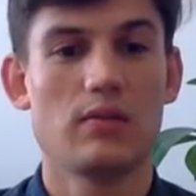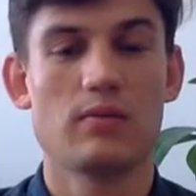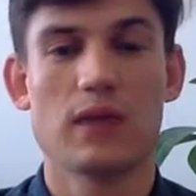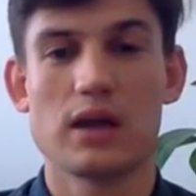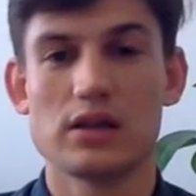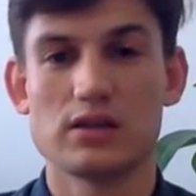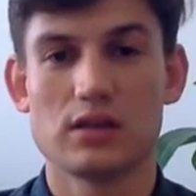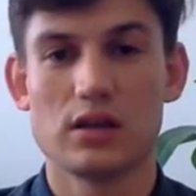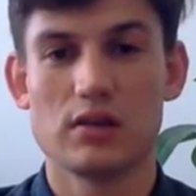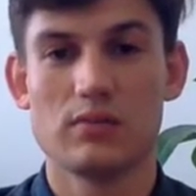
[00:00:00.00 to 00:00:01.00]
manage
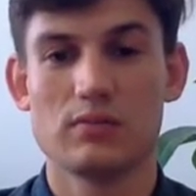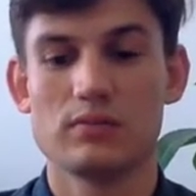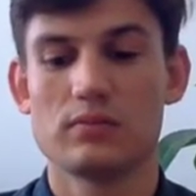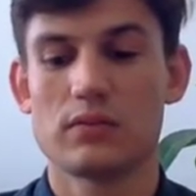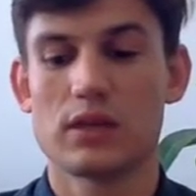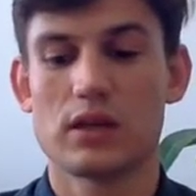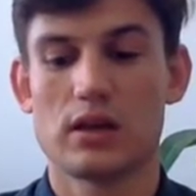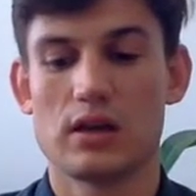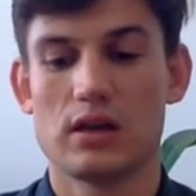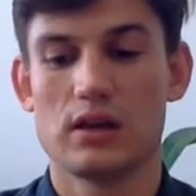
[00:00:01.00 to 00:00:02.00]
them,
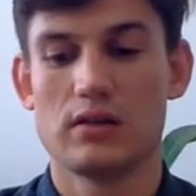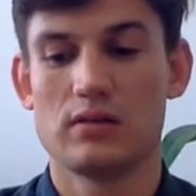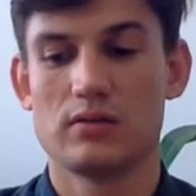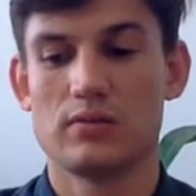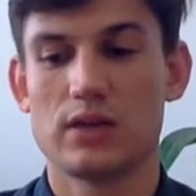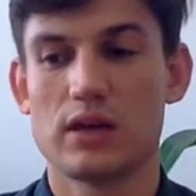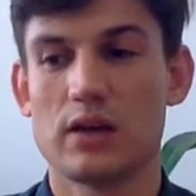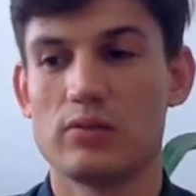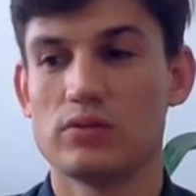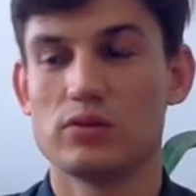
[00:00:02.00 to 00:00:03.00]
and be
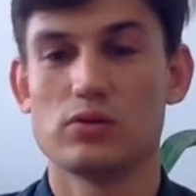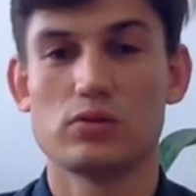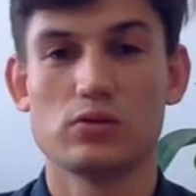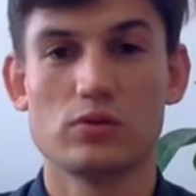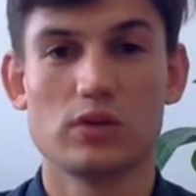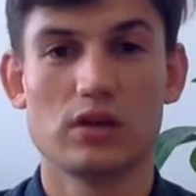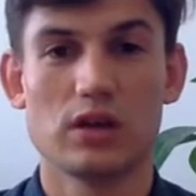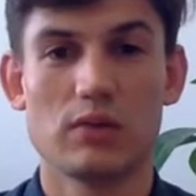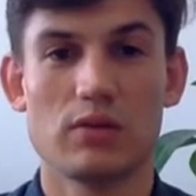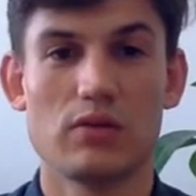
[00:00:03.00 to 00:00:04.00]
able to tour with
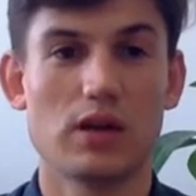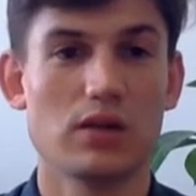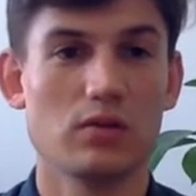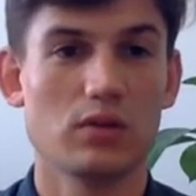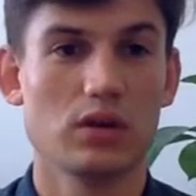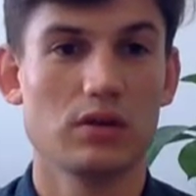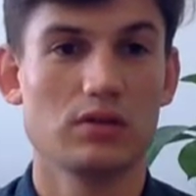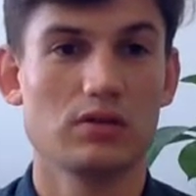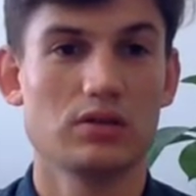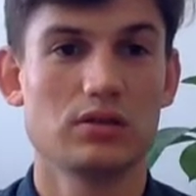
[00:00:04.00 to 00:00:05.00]
them around the world
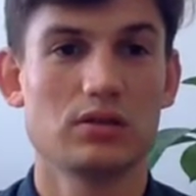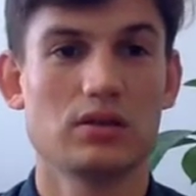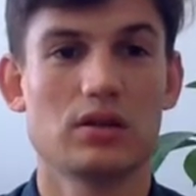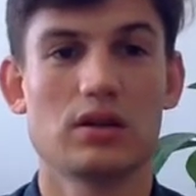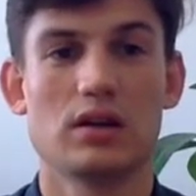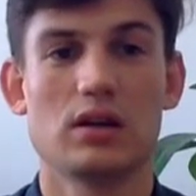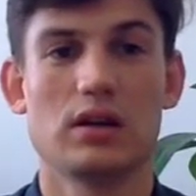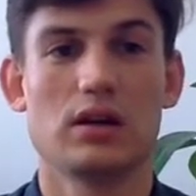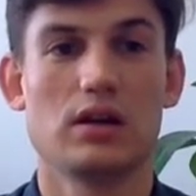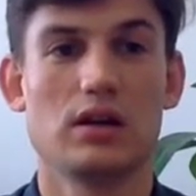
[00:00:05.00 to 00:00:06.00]

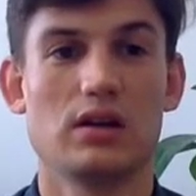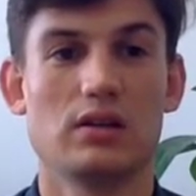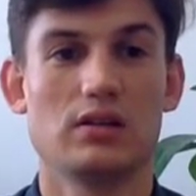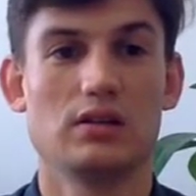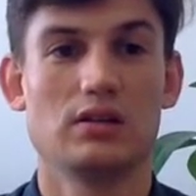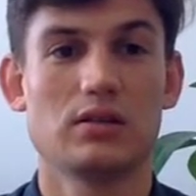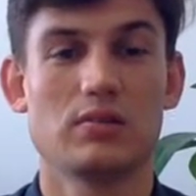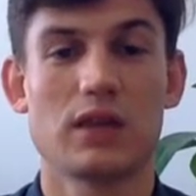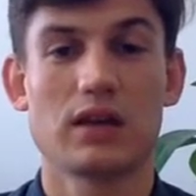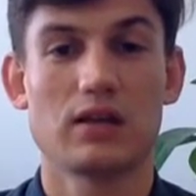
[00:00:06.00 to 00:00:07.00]
and
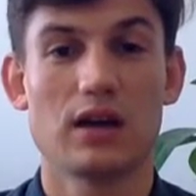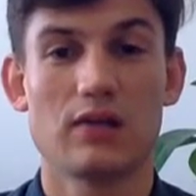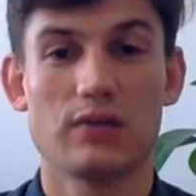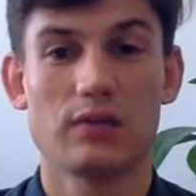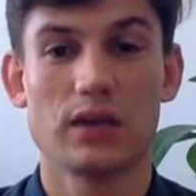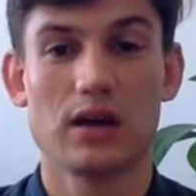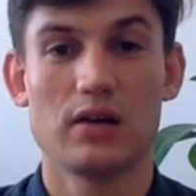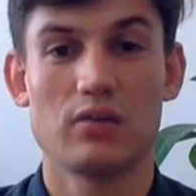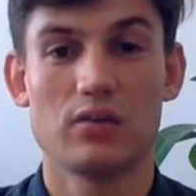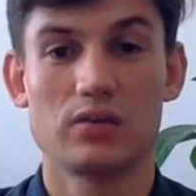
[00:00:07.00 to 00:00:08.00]
make a life from that,
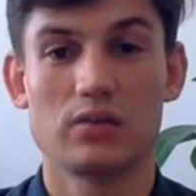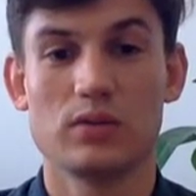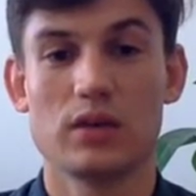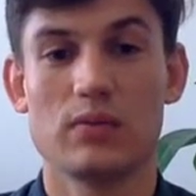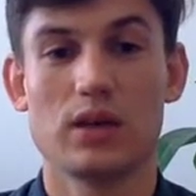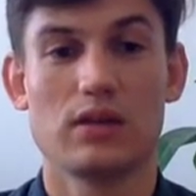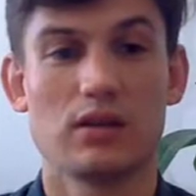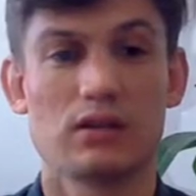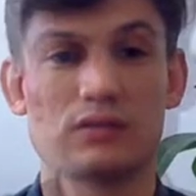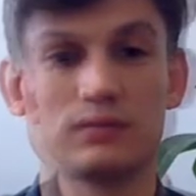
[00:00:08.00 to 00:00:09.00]
which would be amazing.
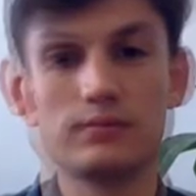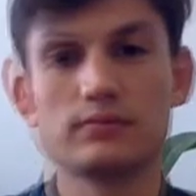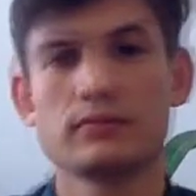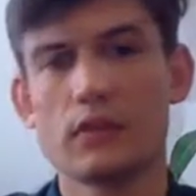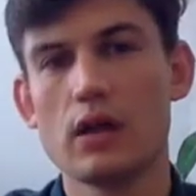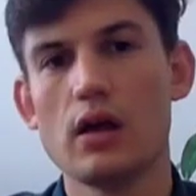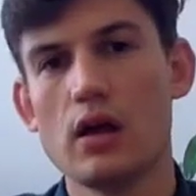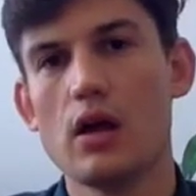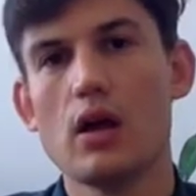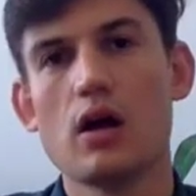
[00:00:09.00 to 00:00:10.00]

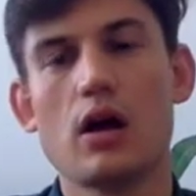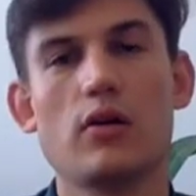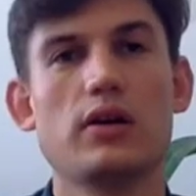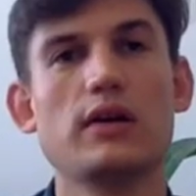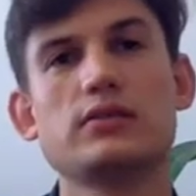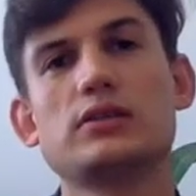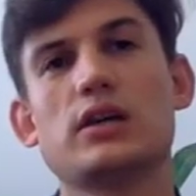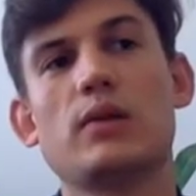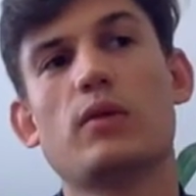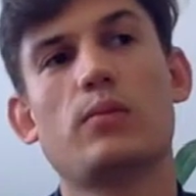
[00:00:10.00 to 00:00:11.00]
I would have to
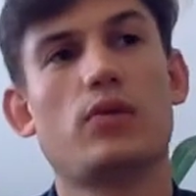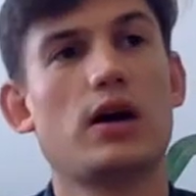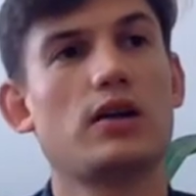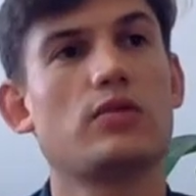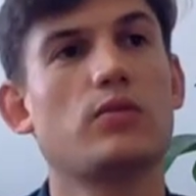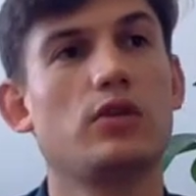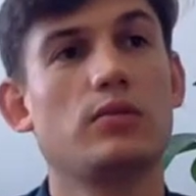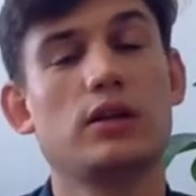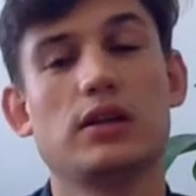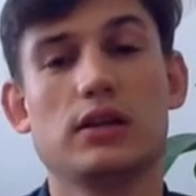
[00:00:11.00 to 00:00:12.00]
say my proudest
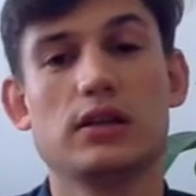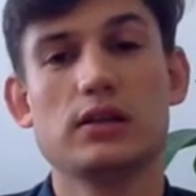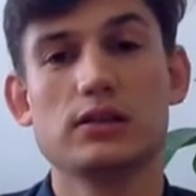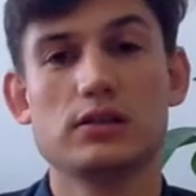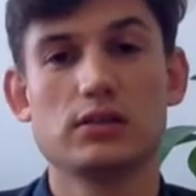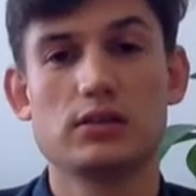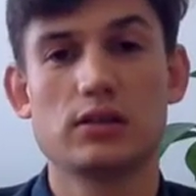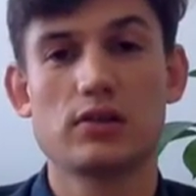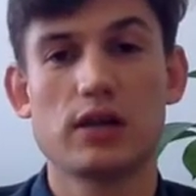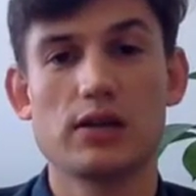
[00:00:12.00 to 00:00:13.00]
moment is
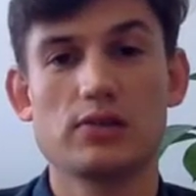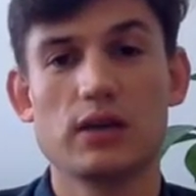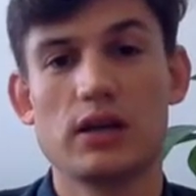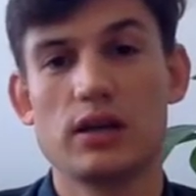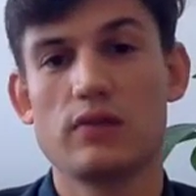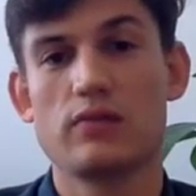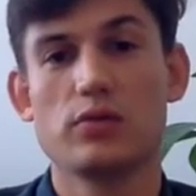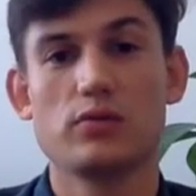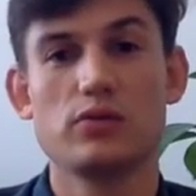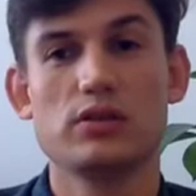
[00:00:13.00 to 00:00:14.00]
graduating
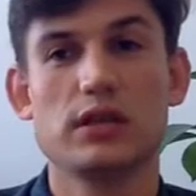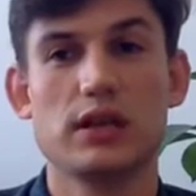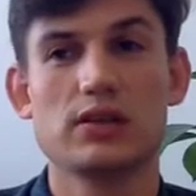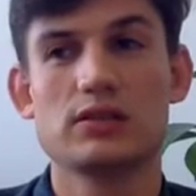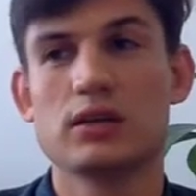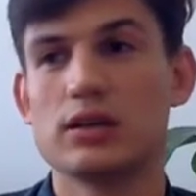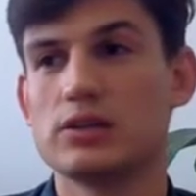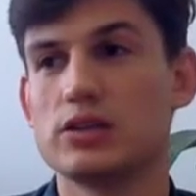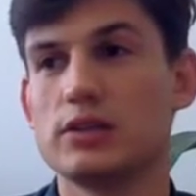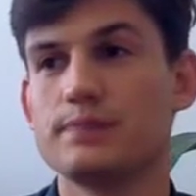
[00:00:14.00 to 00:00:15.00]
from UTS
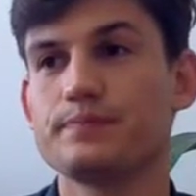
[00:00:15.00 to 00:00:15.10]
last year.